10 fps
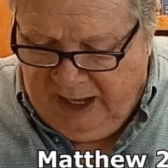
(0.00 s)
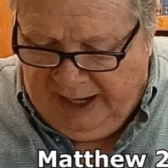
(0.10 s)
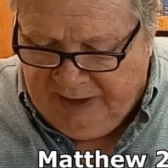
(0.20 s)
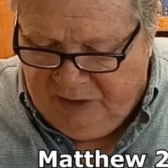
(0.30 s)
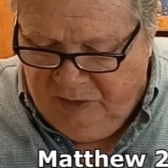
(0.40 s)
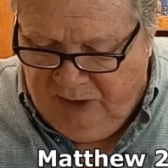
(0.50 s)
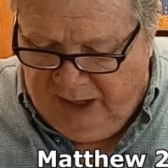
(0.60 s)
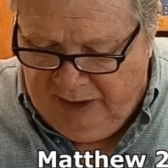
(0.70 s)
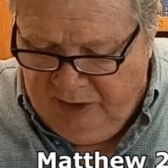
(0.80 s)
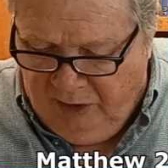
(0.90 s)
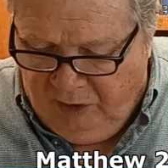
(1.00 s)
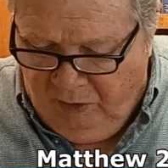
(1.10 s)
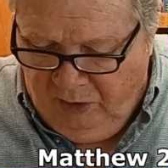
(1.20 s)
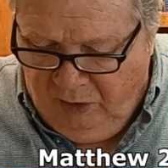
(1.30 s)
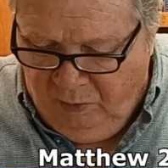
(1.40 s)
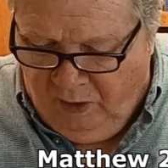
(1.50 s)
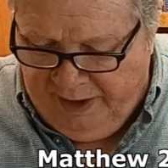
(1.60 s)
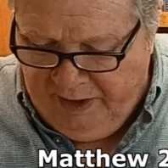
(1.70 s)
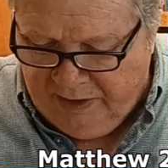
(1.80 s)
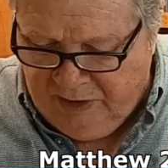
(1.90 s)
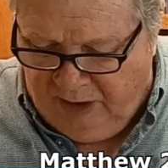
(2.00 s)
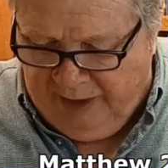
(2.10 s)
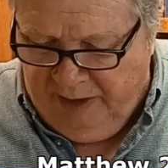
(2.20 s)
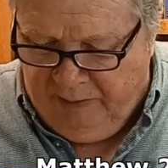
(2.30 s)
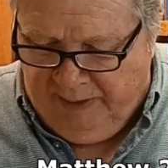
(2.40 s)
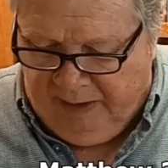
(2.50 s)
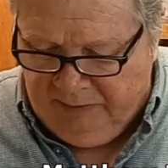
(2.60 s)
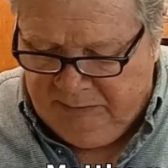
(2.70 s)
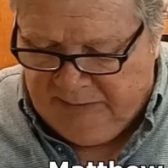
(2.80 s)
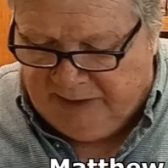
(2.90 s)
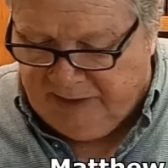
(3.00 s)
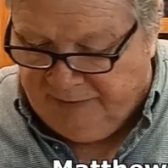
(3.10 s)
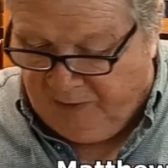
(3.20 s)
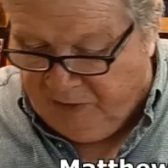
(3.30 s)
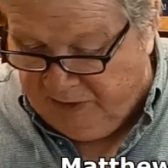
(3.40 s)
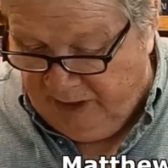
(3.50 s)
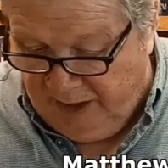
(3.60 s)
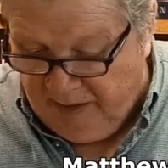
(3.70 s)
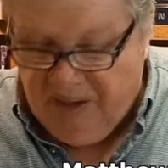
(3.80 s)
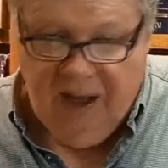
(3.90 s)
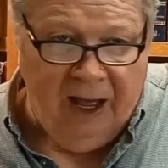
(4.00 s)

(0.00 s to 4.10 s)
I do not know what you're talking about. That's the first denial.